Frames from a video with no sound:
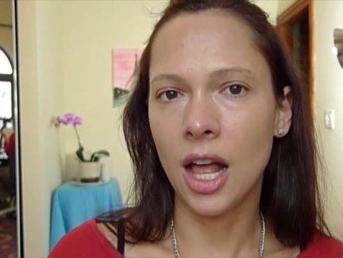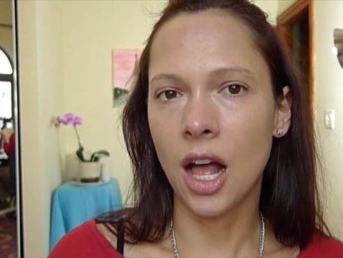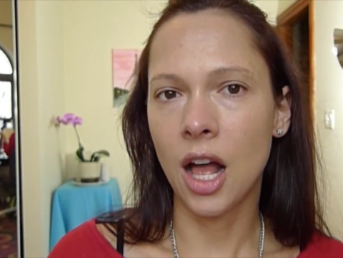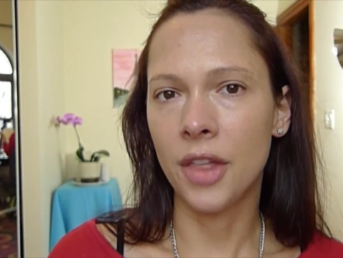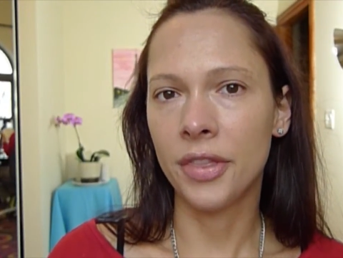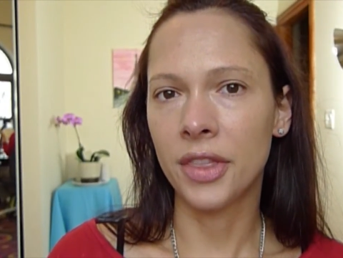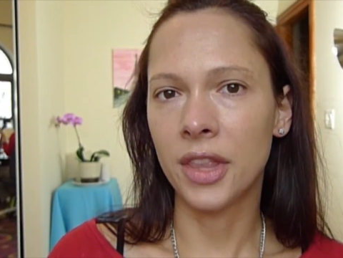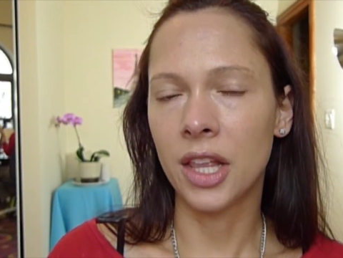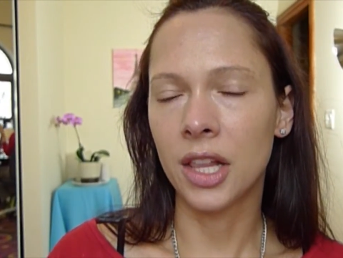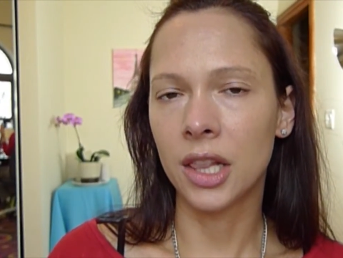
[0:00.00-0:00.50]

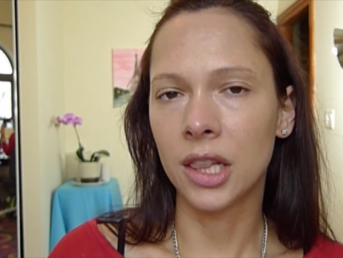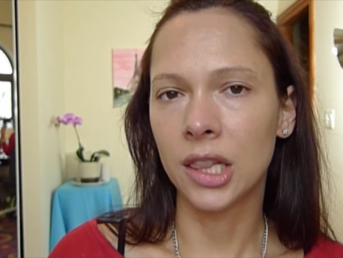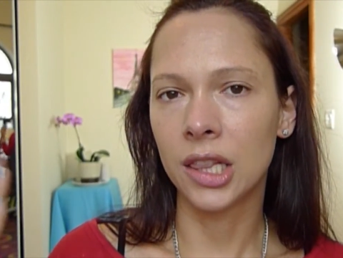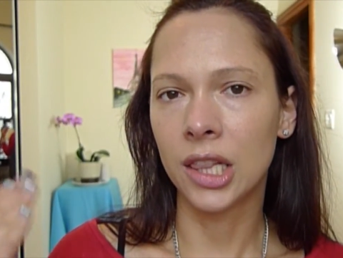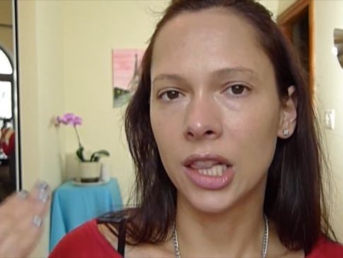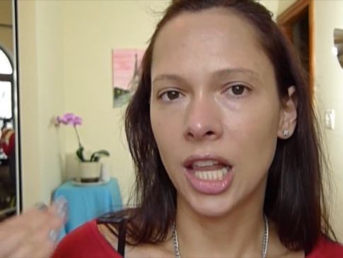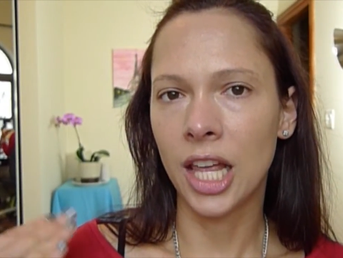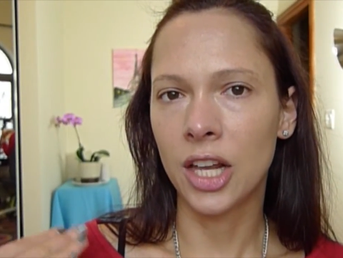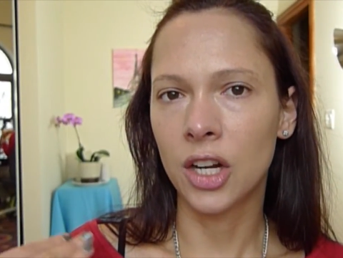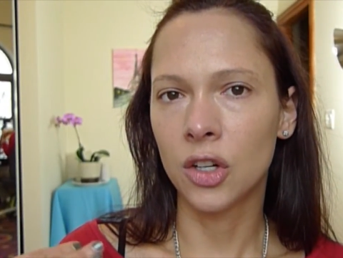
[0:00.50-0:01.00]
on the
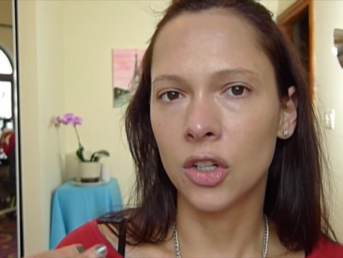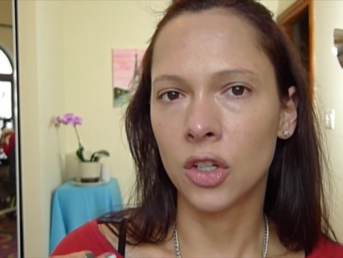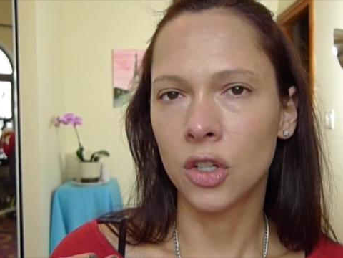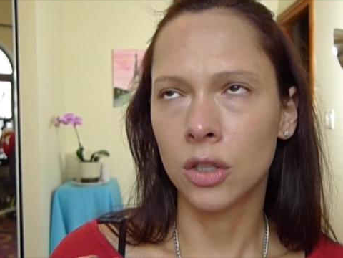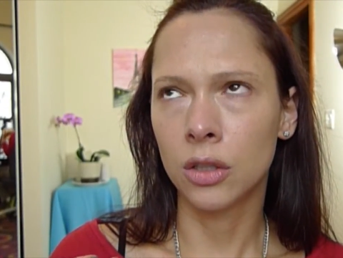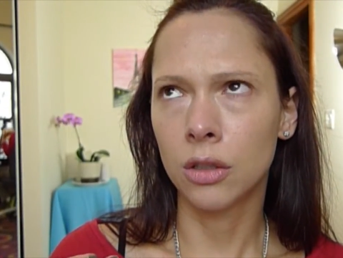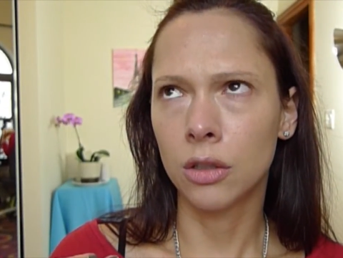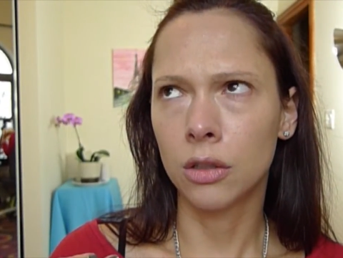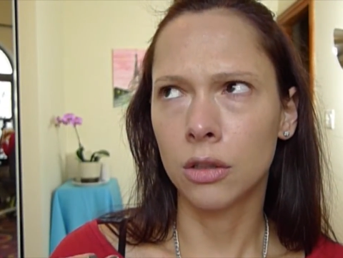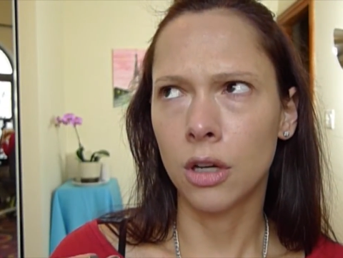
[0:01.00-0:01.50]

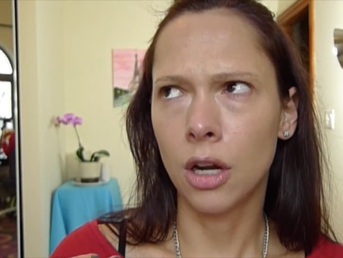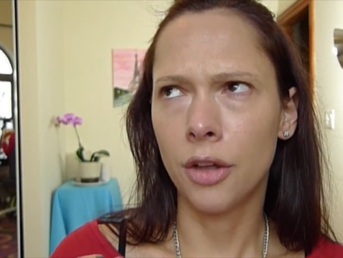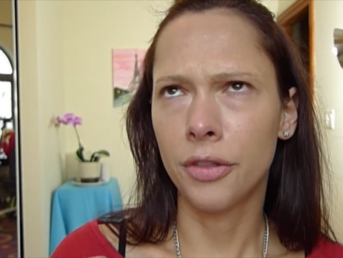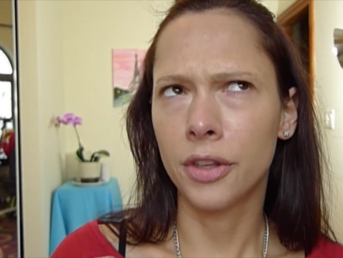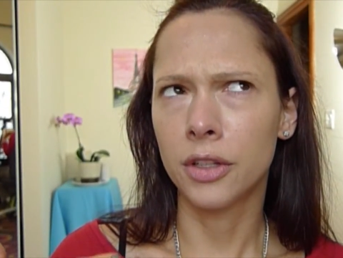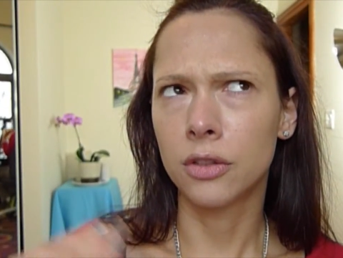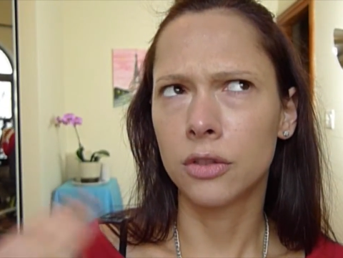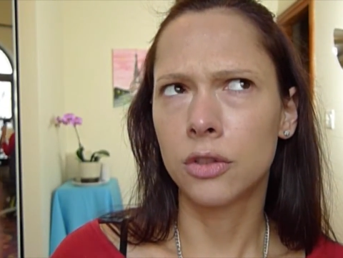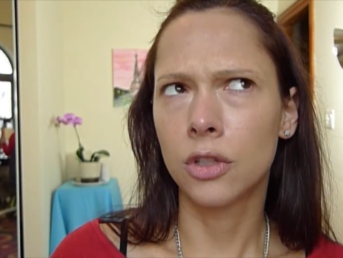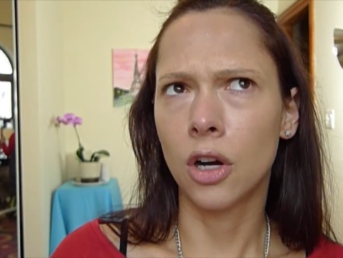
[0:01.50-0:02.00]
lighter, or
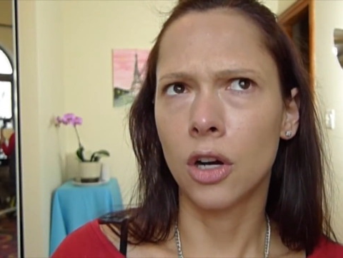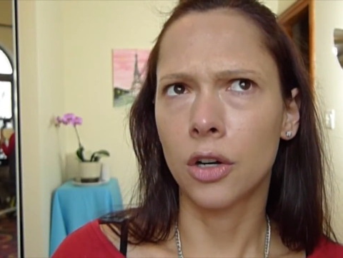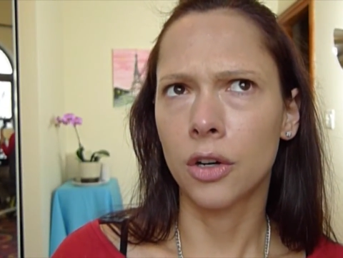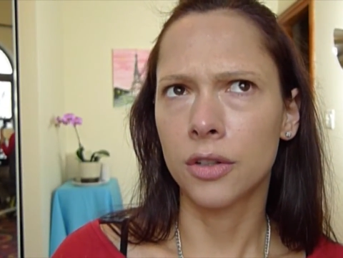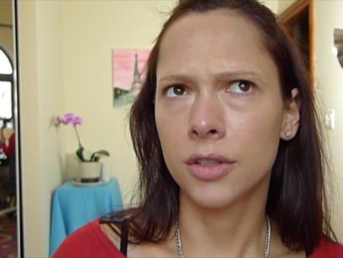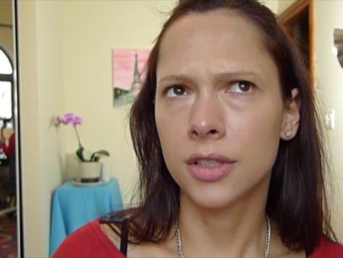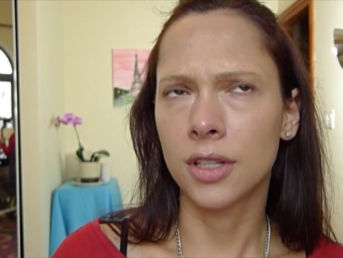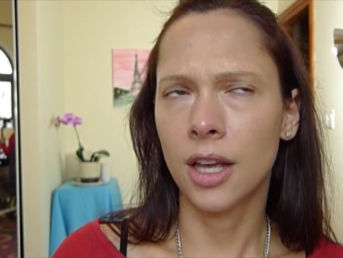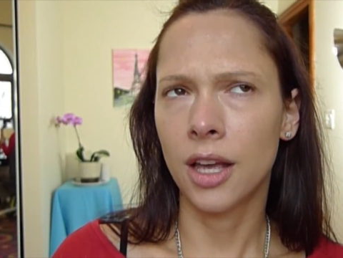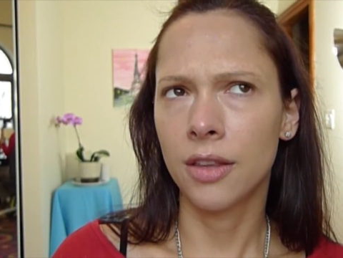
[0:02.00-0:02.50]
on the
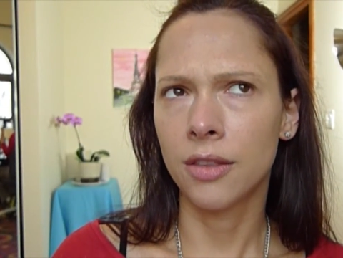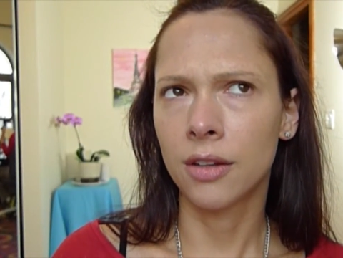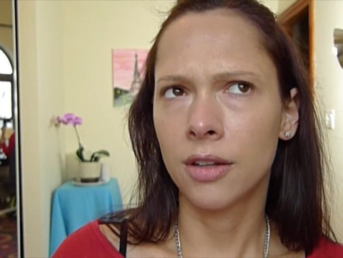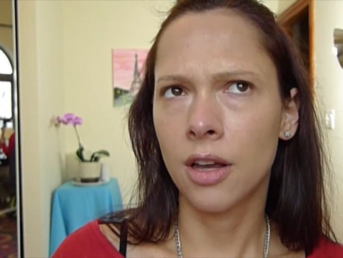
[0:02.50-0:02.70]
darker side.